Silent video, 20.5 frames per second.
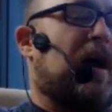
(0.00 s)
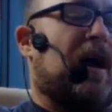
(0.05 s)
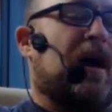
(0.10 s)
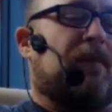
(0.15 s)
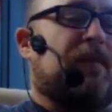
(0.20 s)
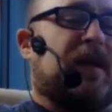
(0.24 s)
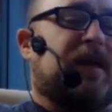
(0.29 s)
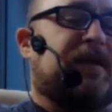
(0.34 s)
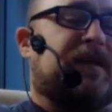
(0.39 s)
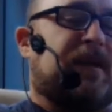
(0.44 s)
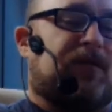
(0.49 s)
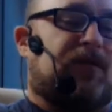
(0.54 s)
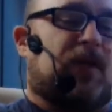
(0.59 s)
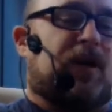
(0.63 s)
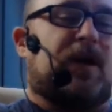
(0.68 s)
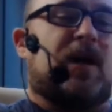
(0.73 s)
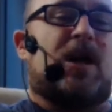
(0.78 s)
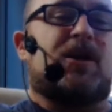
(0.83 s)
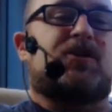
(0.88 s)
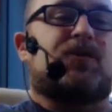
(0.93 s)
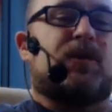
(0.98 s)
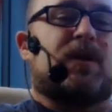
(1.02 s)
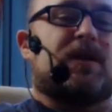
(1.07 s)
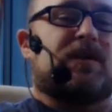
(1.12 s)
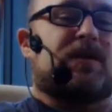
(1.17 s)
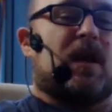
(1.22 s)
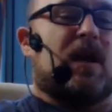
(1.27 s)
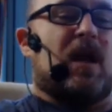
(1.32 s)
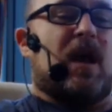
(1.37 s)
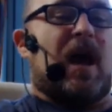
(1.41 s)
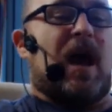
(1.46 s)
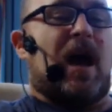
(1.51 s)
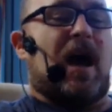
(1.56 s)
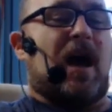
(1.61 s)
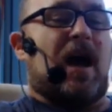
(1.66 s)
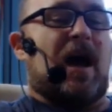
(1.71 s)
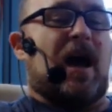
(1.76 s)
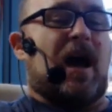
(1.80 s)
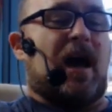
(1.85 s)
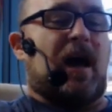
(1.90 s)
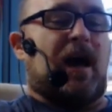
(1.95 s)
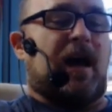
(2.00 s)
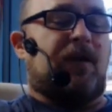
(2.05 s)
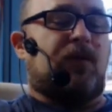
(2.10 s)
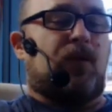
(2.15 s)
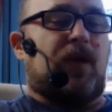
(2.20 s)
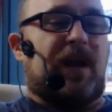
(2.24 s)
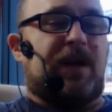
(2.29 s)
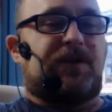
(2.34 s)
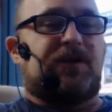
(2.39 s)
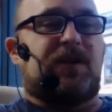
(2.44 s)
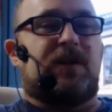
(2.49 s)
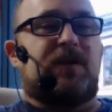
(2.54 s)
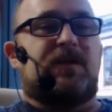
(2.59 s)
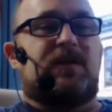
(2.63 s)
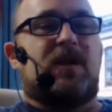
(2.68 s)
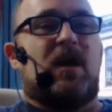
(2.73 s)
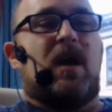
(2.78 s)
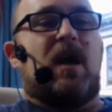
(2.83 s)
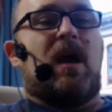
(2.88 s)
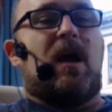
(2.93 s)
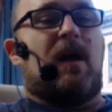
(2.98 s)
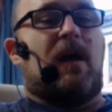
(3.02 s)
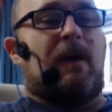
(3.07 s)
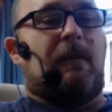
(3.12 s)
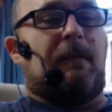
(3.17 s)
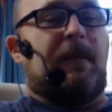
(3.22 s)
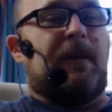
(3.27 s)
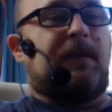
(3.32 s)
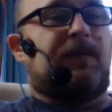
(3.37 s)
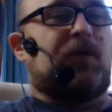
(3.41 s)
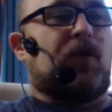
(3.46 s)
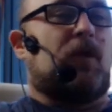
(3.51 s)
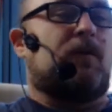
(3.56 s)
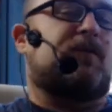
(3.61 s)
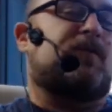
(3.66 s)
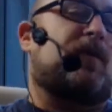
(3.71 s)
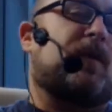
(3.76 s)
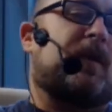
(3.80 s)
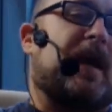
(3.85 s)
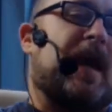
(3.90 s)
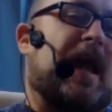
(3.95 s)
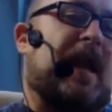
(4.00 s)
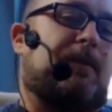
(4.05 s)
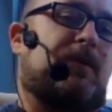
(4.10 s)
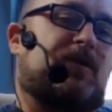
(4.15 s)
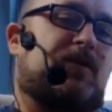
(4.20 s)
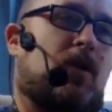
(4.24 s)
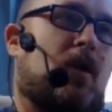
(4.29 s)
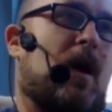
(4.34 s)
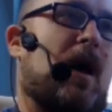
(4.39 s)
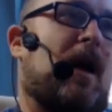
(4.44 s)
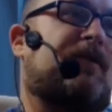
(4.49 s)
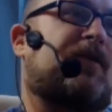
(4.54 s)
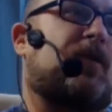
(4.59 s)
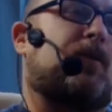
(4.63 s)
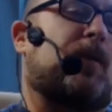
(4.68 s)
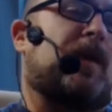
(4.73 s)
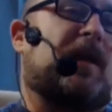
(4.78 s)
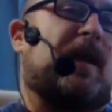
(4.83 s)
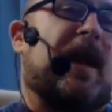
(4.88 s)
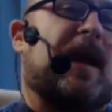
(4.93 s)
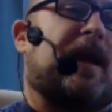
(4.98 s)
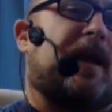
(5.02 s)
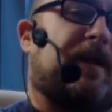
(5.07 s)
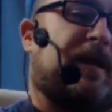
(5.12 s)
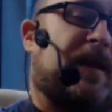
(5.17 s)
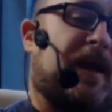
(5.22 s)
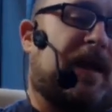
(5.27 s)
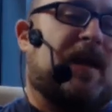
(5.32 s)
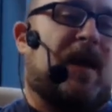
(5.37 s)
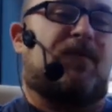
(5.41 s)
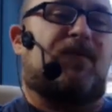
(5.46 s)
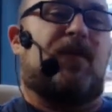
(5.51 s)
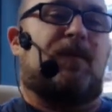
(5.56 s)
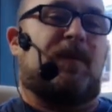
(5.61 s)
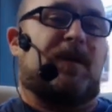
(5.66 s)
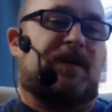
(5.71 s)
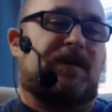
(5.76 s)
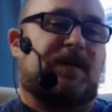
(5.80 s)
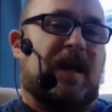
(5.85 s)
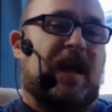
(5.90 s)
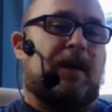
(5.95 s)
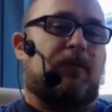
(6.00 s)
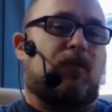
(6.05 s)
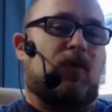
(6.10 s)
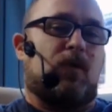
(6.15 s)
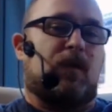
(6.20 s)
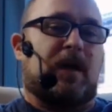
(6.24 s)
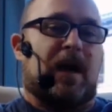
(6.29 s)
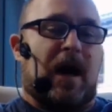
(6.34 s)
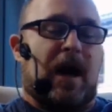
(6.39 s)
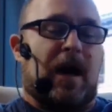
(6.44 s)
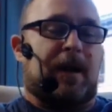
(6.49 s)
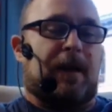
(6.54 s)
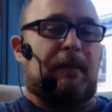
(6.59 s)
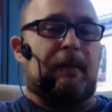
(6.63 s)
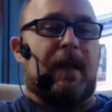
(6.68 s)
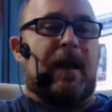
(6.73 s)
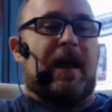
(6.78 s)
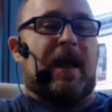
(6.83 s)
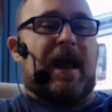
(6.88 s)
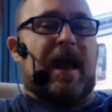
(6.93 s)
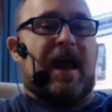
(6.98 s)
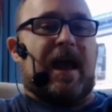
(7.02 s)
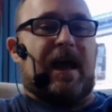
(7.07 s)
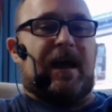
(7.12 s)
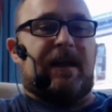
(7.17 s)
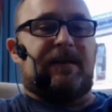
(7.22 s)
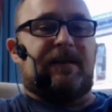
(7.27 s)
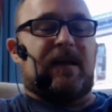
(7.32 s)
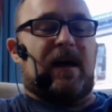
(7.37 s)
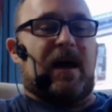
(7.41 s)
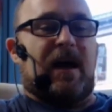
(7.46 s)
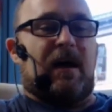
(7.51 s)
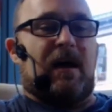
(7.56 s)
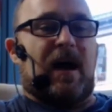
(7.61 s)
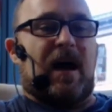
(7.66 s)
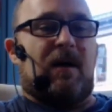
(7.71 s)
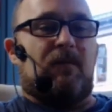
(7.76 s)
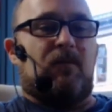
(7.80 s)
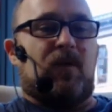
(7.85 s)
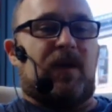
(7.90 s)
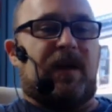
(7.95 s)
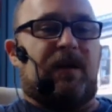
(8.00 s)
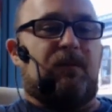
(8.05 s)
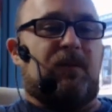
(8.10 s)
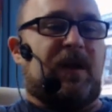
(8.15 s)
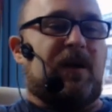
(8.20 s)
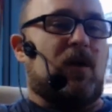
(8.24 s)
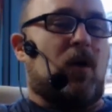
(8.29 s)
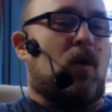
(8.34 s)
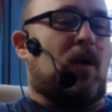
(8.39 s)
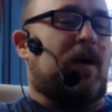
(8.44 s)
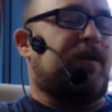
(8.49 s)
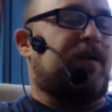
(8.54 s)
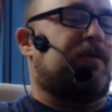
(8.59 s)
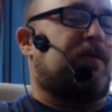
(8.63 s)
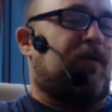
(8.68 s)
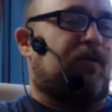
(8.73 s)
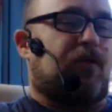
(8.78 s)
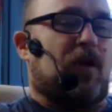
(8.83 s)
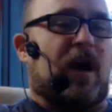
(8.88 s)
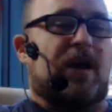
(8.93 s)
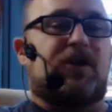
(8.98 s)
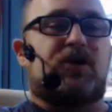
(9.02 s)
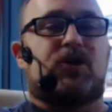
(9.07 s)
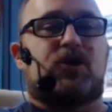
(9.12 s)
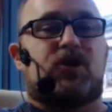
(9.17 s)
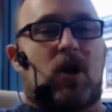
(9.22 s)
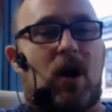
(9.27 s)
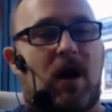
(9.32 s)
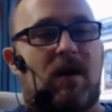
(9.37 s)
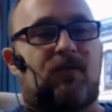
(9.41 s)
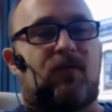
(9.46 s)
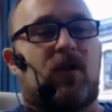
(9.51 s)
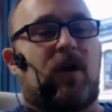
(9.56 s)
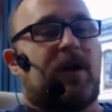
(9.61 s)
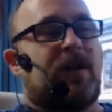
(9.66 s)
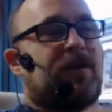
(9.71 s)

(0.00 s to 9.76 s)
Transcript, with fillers: uh um, in different countries uh, and regions, uh, the terms for cannabis are often related. They come from the same root kana. and uh, um, we we know in French chanvre, and